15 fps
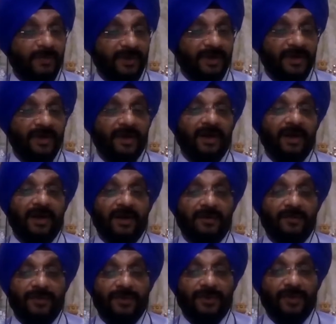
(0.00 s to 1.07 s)
But
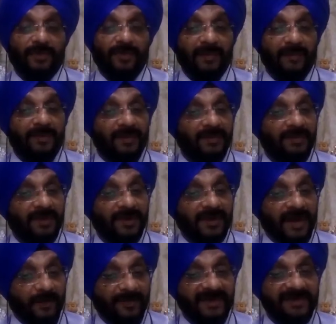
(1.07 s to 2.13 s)
the
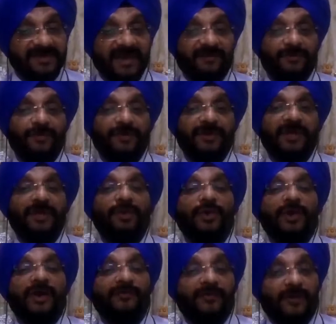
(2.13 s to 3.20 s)
companies have to really
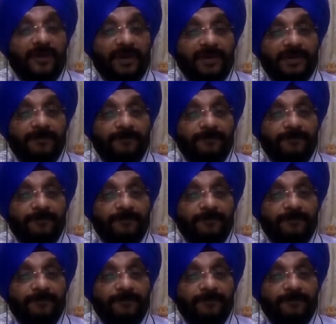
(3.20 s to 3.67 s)
look in for it.